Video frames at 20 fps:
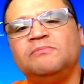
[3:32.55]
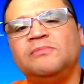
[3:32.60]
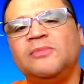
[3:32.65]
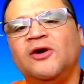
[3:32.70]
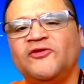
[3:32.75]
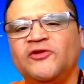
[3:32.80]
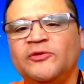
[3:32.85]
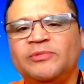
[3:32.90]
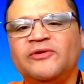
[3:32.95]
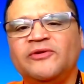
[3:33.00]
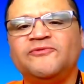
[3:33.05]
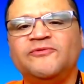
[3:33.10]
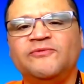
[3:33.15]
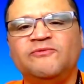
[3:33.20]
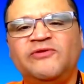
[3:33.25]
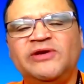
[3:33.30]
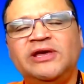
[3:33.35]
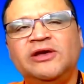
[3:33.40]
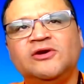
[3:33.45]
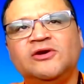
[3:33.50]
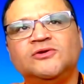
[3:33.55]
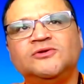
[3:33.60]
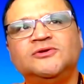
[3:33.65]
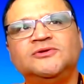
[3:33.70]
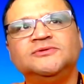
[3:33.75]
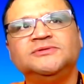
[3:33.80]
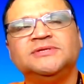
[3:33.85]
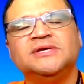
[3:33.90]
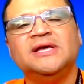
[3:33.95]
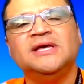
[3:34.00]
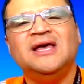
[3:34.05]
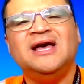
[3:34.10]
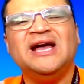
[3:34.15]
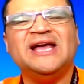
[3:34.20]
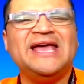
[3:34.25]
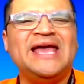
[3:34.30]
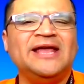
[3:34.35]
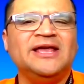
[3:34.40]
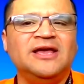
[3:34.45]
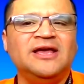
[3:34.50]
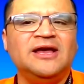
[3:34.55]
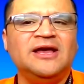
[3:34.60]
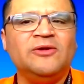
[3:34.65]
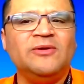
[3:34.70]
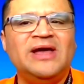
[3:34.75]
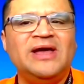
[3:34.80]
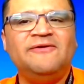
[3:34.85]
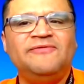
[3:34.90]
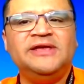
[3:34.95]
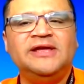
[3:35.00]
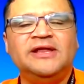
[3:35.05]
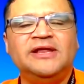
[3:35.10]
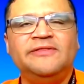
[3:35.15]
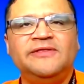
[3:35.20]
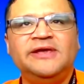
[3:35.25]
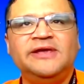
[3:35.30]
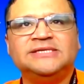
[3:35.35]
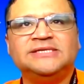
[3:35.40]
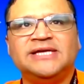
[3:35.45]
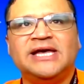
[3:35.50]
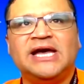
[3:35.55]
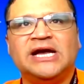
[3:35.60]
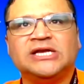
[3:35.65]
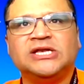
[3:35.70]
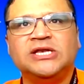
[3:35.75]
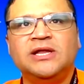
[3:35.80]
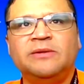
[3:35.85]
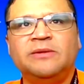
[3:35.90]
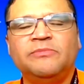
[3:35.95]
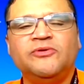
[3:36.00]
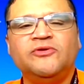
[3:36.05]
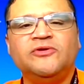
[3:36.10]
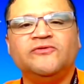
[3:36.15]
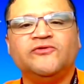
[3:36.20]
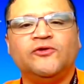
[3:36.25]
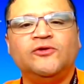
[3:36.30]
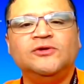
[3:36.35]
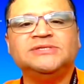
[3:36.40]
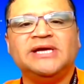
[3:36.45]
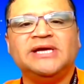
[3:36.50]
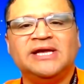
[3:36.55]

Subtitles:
Multiple vehicles. I don't have the exact number of crews.